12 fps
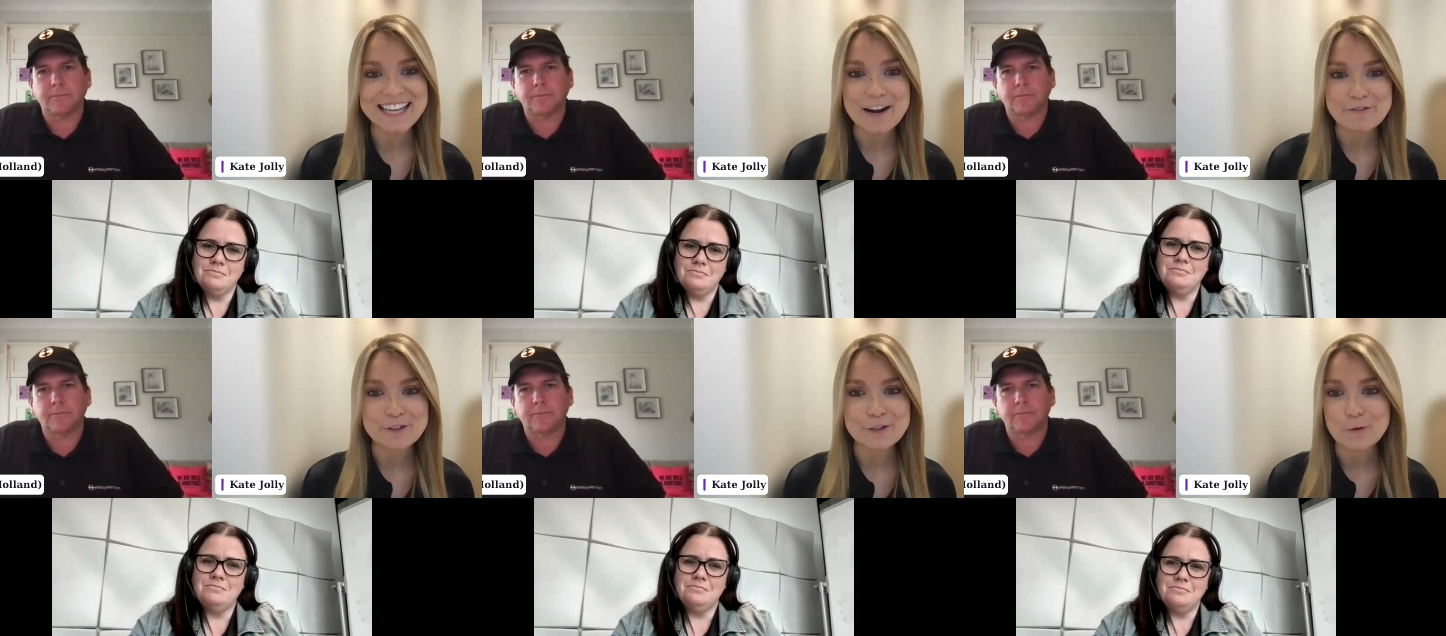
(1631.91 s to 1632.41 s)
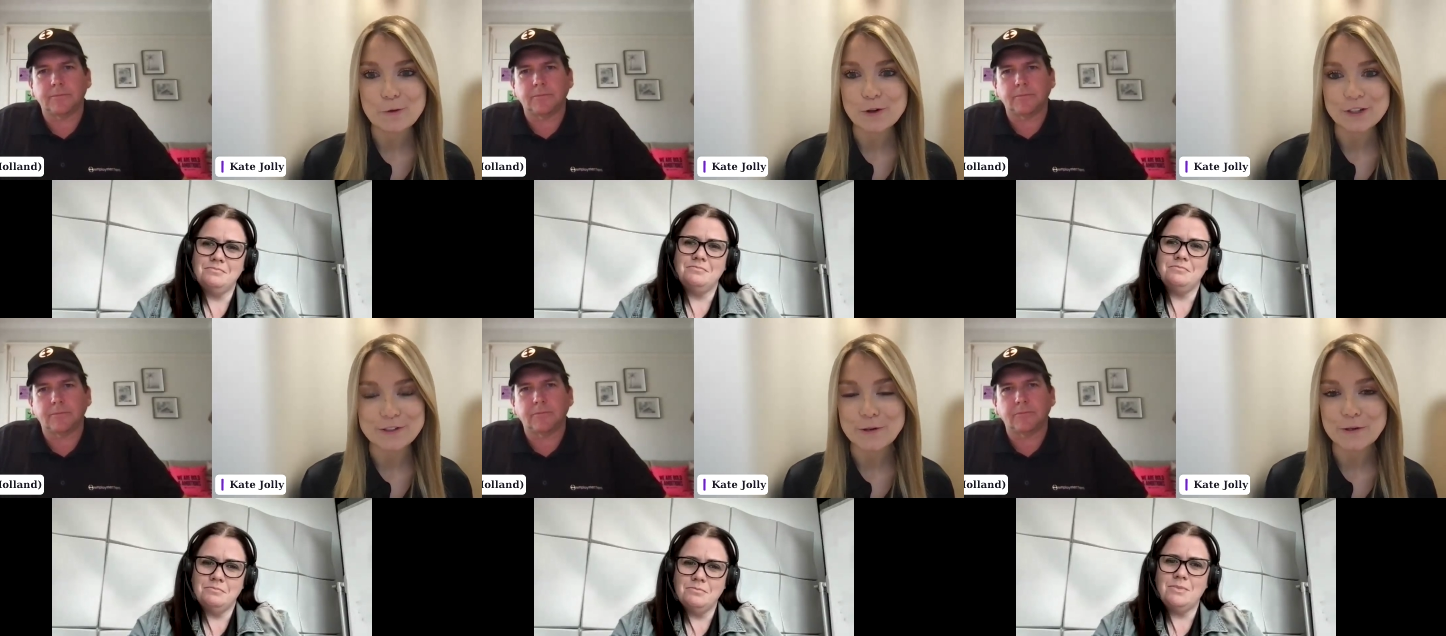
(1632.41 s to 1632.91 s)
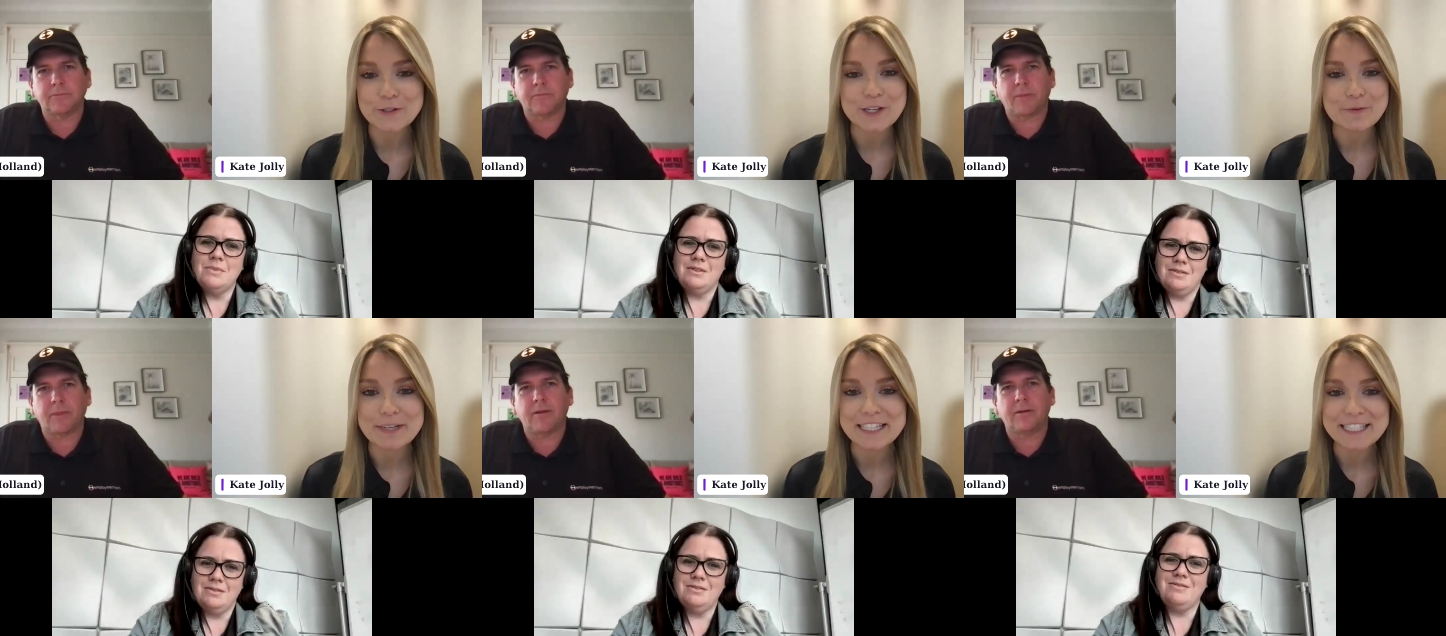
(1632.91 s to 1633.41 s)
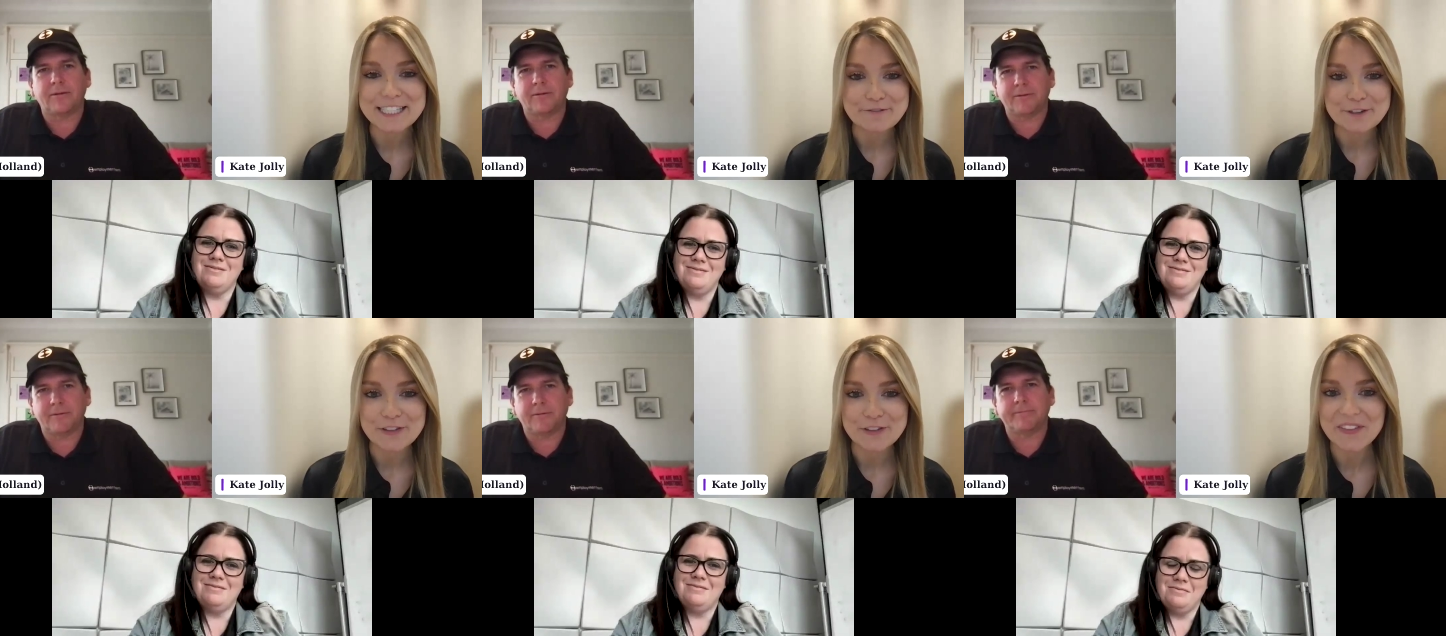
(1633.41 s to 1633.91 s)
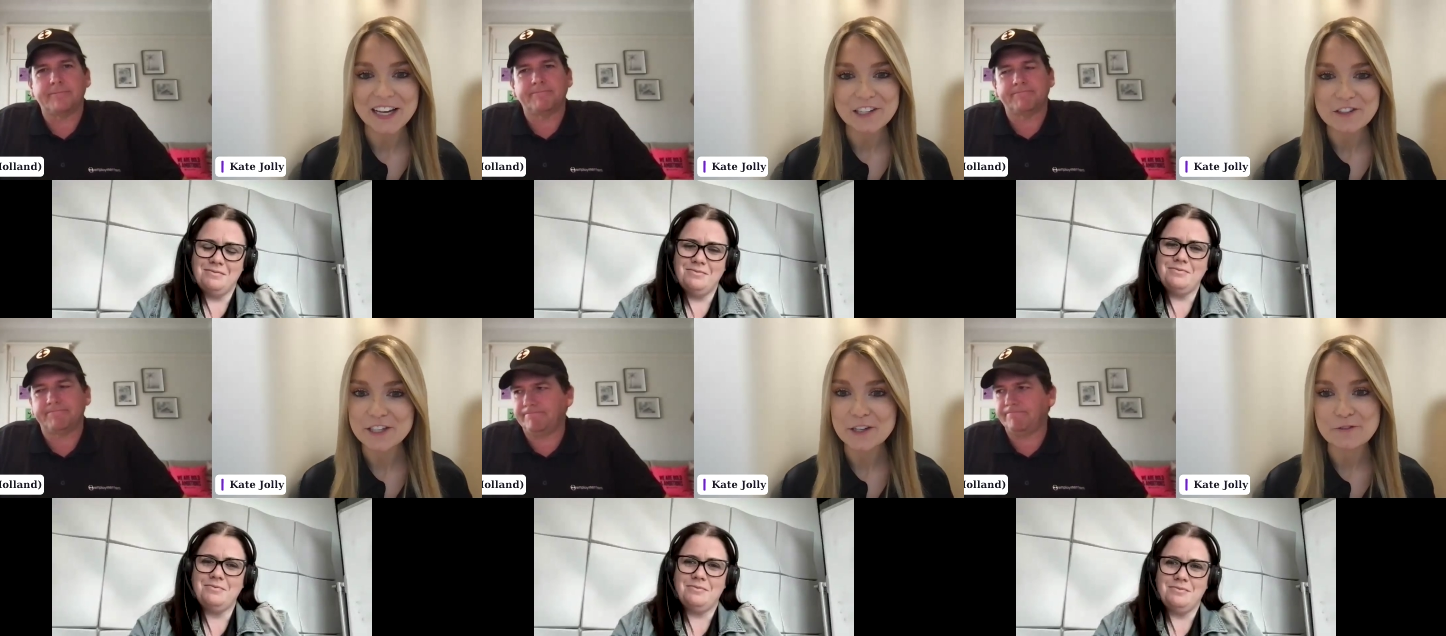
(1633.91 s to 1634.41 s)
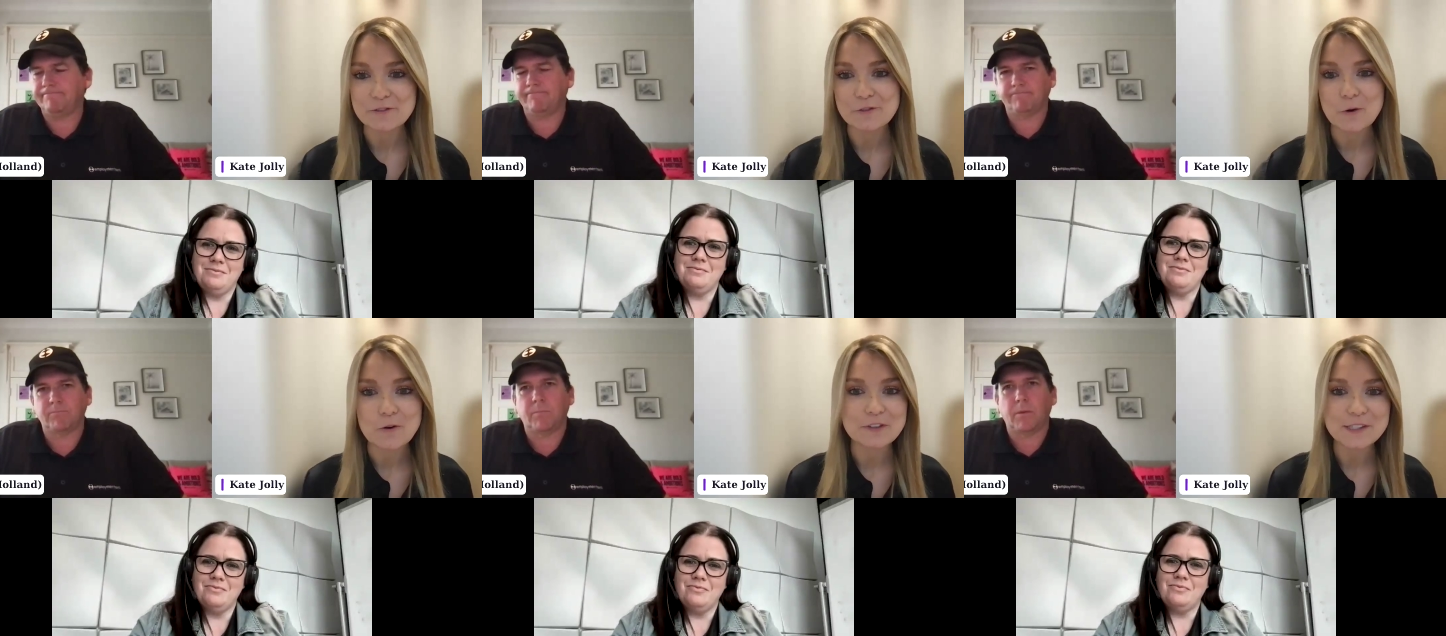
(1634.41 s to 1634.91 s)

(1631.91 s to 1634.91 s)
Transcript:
Speaker 1: Everyone has got something different that they're looking for.